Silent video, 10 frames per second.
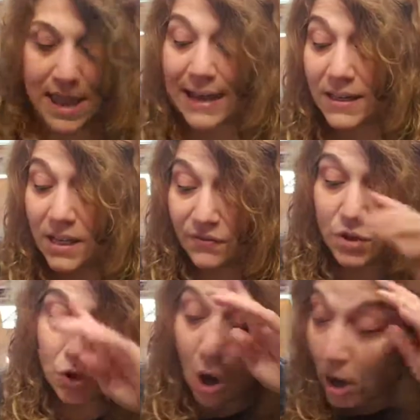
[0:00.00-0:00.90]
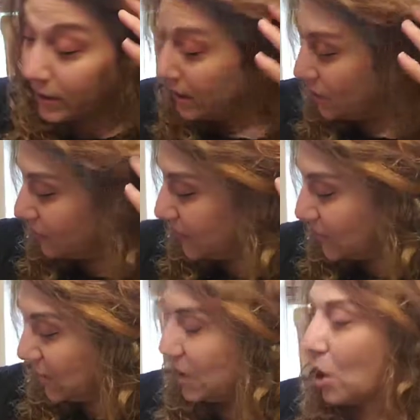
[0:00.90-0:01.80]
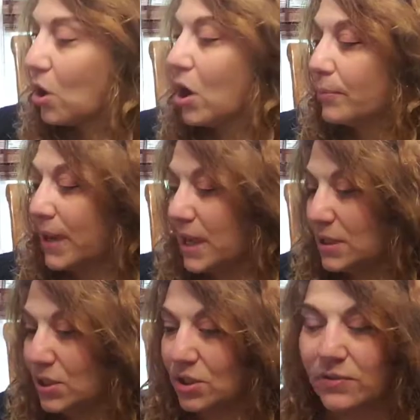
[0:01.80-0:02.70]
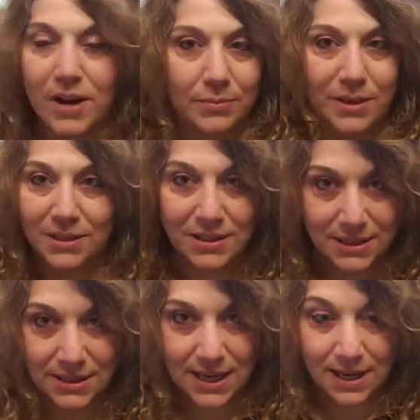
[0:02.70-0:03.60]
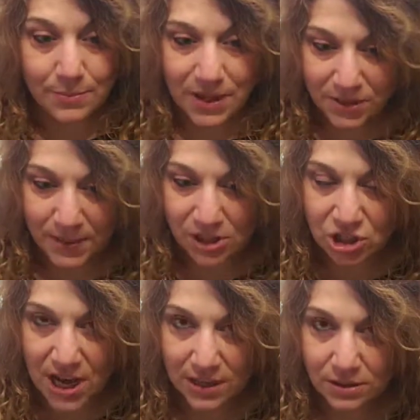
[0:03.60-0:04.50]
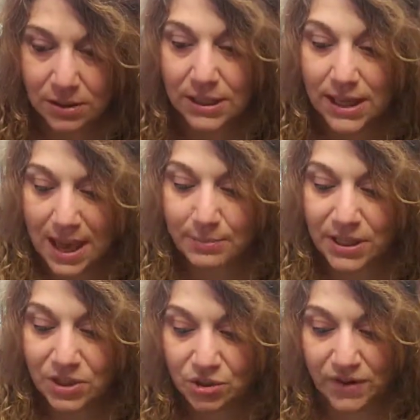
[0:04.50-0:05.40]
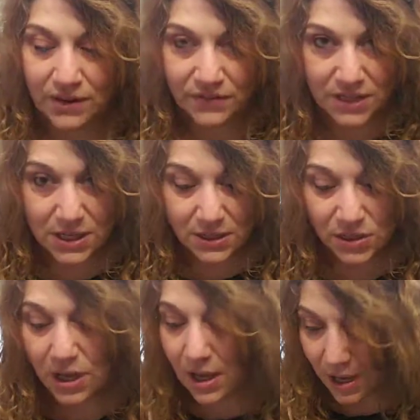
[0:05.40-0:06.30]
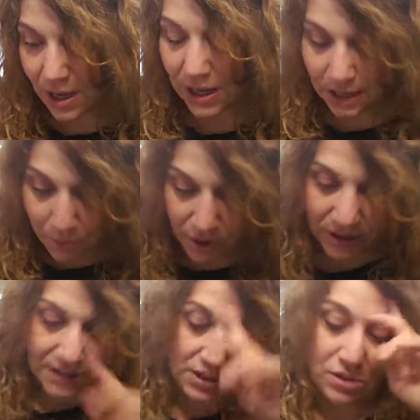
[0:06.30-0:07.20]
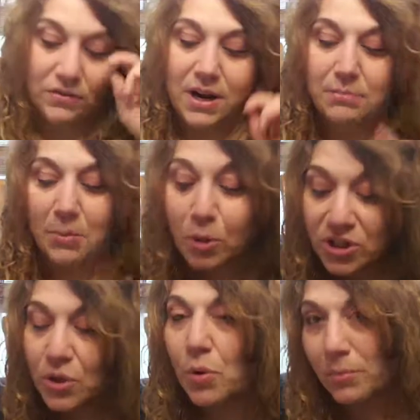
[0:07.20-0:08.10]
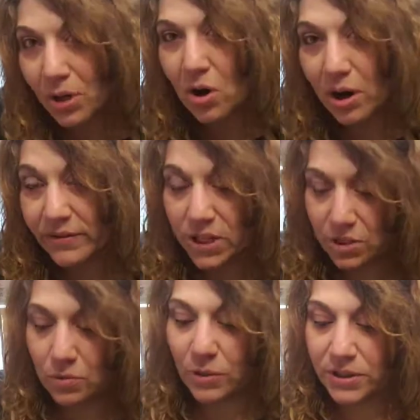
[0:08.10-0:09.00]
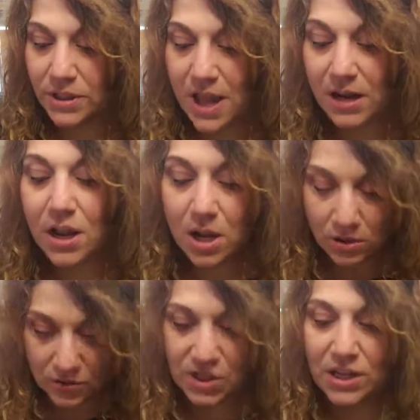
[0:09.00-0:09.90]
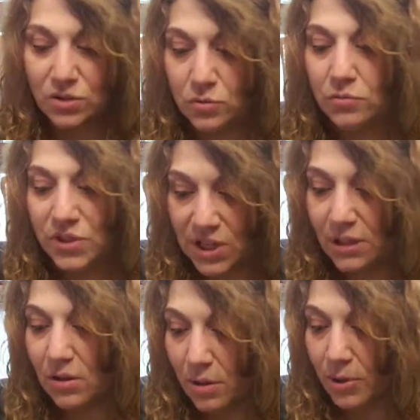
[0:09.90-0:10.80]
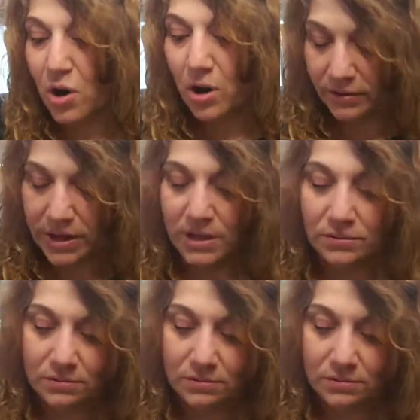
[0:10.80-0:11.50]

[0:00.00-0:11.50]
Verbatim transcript: And if you are interested on my Instagram, it's the same as my channel, Cammy's Craftiques, and I'm on Instagram. I'm also on Mercari too under that because I do sell on Mercari